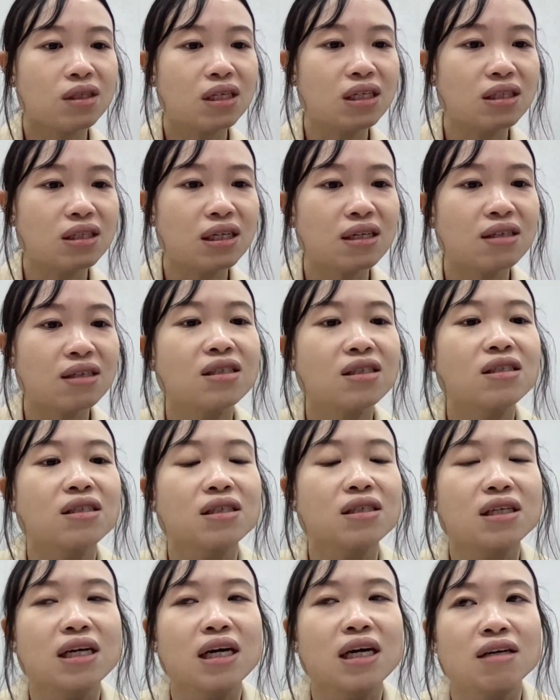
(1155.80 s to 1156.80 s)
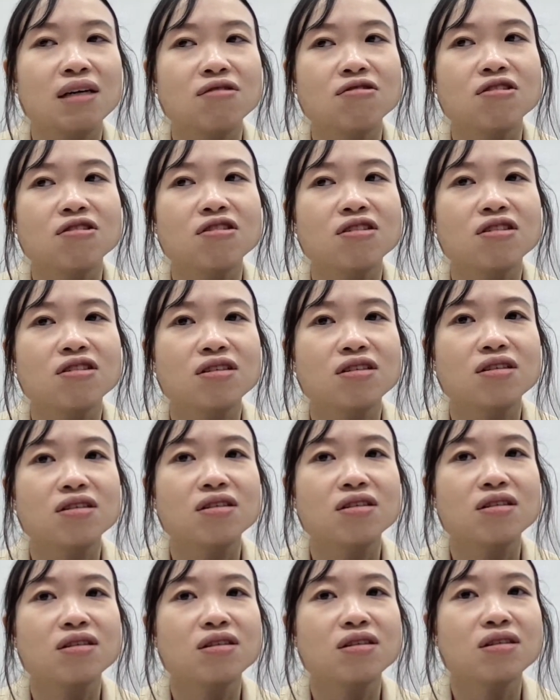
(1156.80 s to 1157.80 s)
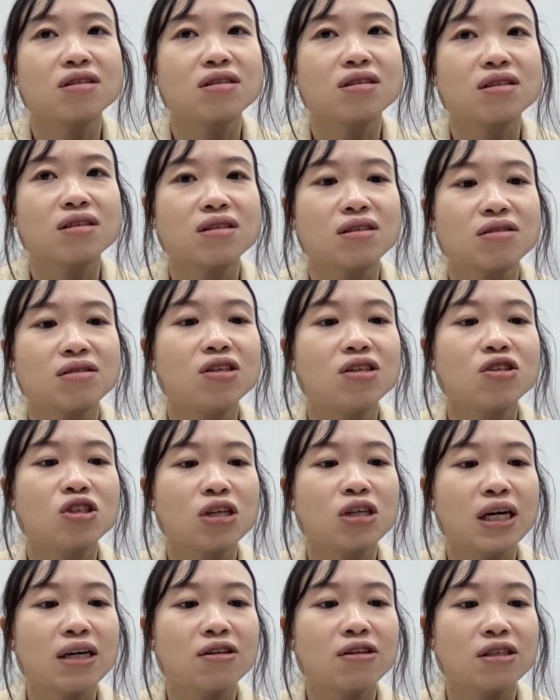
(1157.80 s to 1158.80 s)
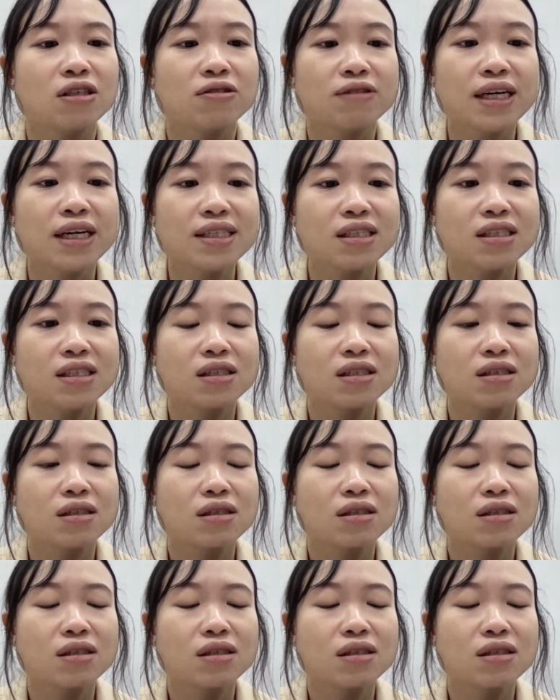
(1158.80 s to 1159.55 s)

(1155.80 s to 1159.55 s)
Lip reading: It tells us the count. You want to try on the rest?